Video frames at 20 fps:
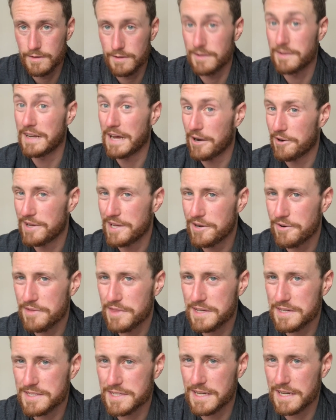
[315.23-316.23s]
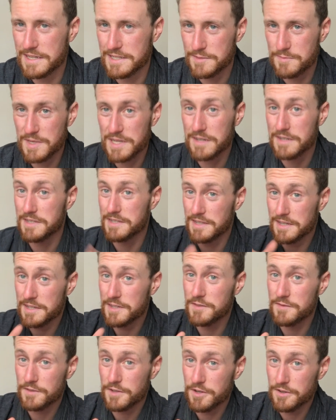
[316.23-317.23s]
Now hear this, guys, because
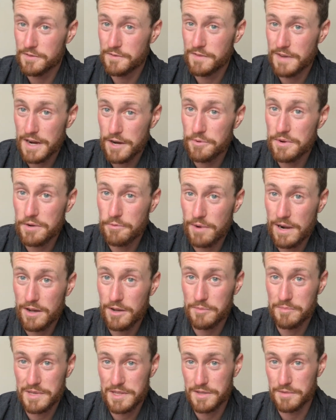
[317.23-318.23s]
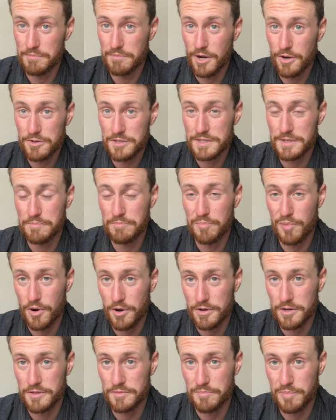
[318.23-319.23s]
this could very well be the most
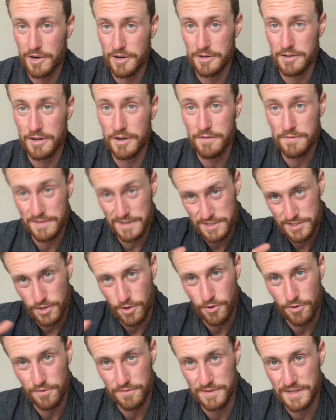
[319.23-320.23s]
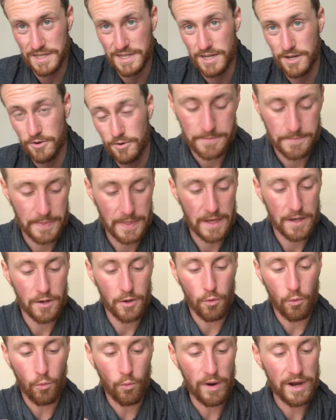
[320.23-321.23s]
important part of this whole video.
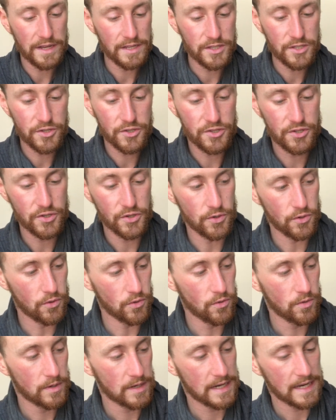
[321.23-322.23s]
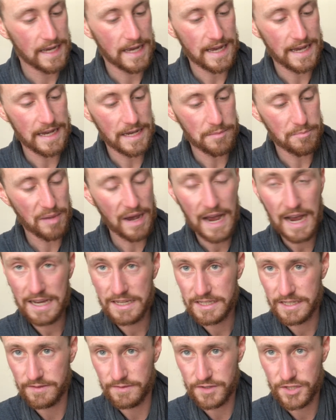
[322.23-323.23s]
When you do a
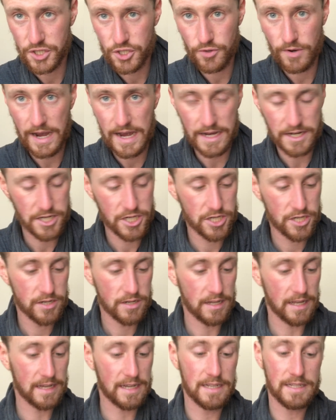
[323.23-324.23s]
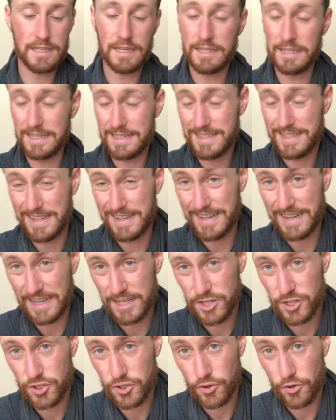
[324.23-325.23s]
passive stretch, like I said, it's an
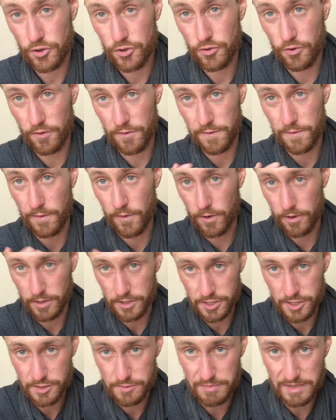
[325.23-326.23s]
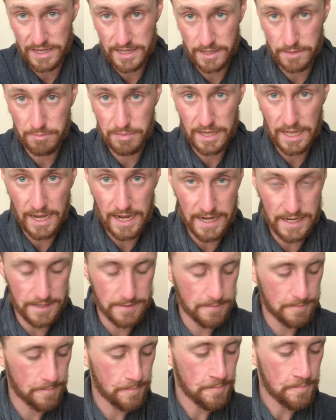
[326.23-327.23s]
external force being applied
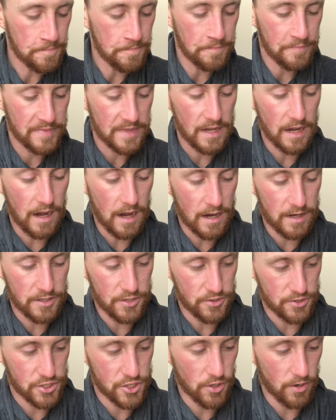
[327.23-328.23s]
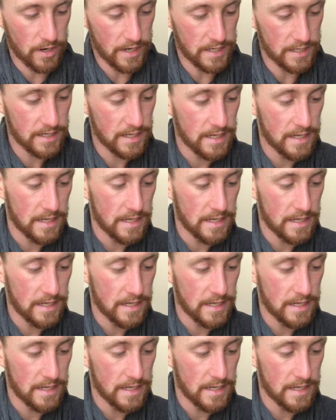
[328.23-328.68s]
on your joint.